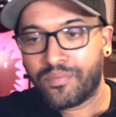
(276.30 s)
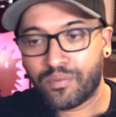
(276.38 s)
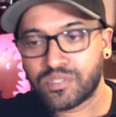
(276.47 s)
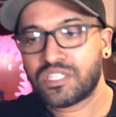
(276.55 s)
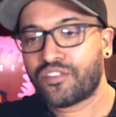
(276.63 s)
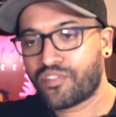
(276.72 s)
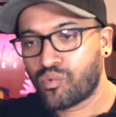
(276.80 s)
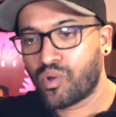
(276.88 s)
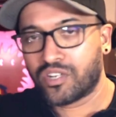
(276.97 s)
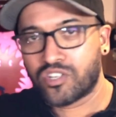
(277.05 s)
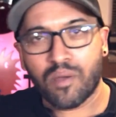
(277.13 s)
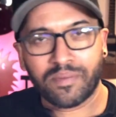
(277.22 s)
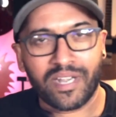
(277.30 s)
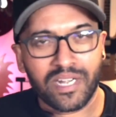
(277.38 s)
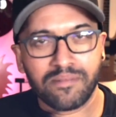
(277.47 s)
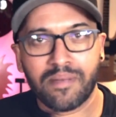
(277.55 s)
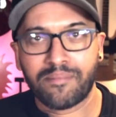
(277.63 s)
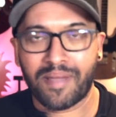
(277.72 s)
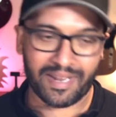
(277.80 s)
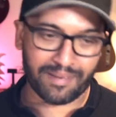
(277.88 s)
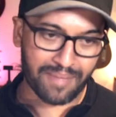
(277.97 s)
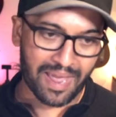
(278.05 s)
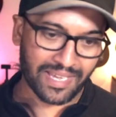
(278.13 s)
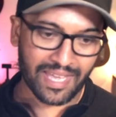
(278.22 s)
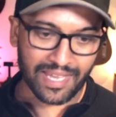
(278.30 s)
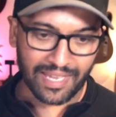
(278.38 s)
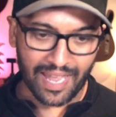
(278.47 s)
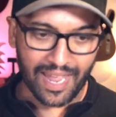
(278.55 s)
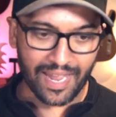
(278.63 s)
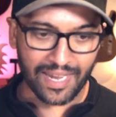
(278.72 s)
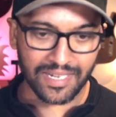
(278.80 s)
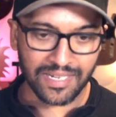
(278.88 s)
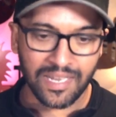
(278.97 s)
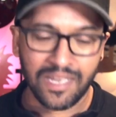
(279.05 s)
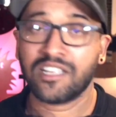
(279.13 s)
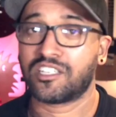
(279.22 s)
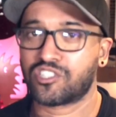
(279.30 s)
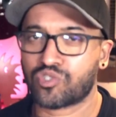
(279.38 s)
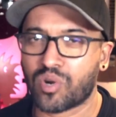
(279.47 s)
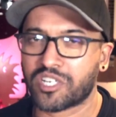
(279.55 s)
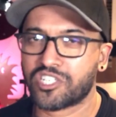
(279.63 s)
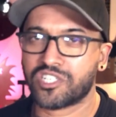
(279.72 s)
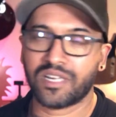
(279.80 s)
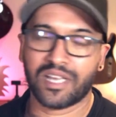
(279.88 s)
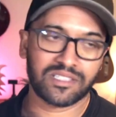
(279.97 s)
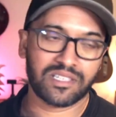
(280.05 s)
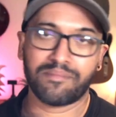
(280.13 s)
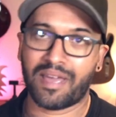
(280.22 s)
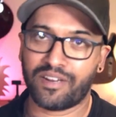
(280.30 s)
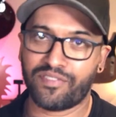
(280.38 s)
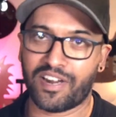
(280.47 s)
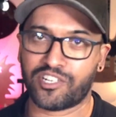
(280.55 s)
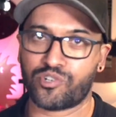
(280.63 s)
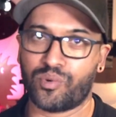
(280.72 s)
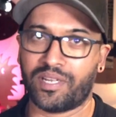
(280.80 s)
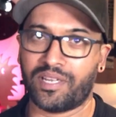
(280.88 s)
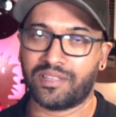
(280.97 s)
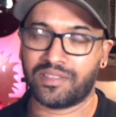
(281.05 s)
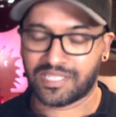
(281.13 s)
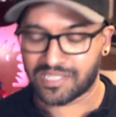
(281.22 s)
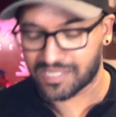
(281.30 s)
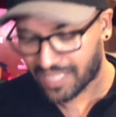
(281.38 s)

It was a different world, dominated by bank- banking and construction and some manufacturing and things like